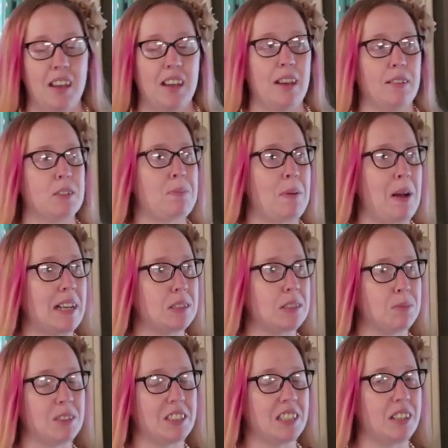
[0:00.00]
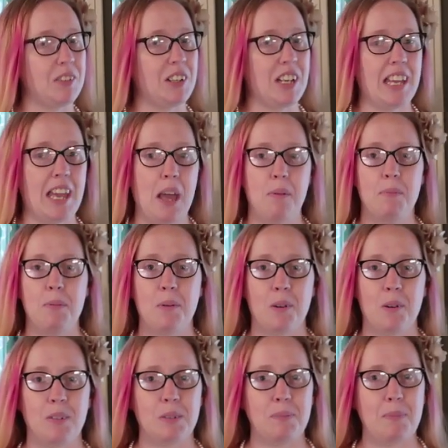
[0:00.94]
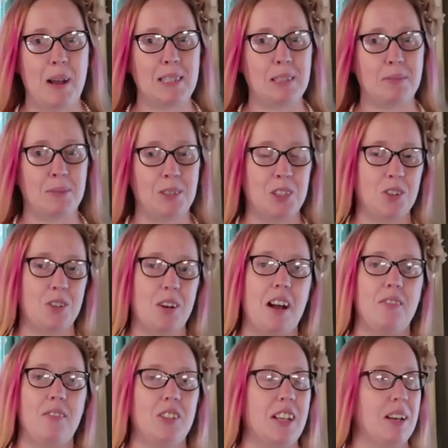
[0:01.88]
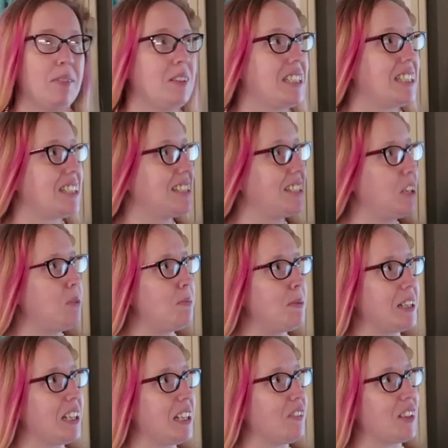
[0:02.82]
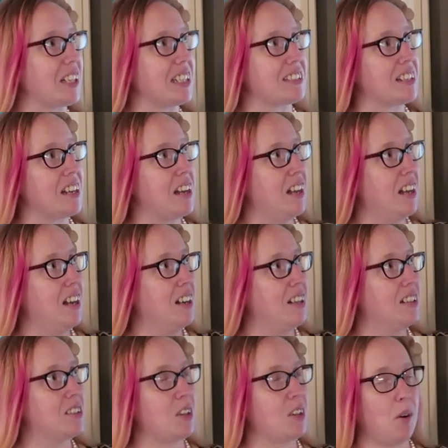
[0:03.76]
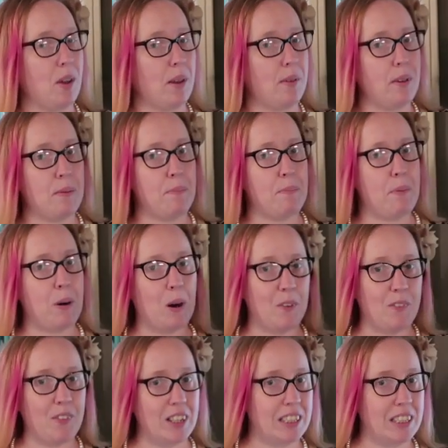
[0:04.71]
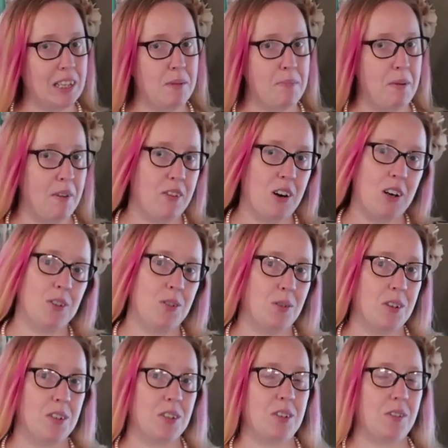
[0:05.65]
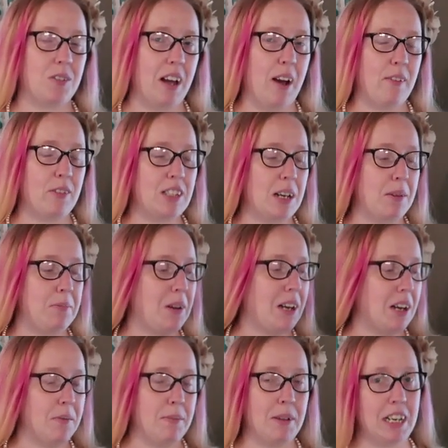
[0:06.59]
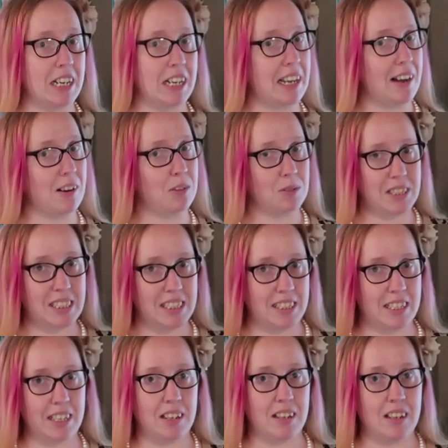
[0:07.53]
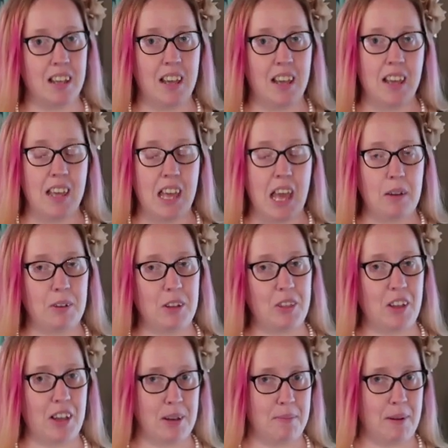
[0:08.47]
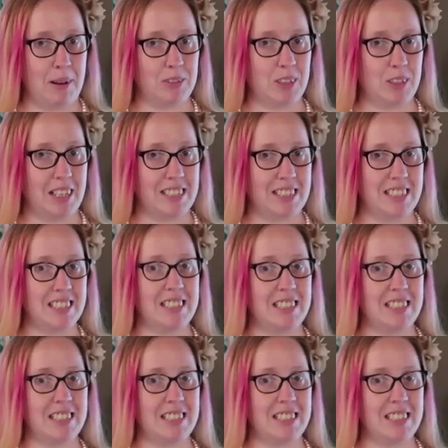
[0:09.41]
It was possible to live in a camper, it was possible to travel, and we still believe this. So it went perfectly above our door. So every time we come in and out, we see it and we think about this.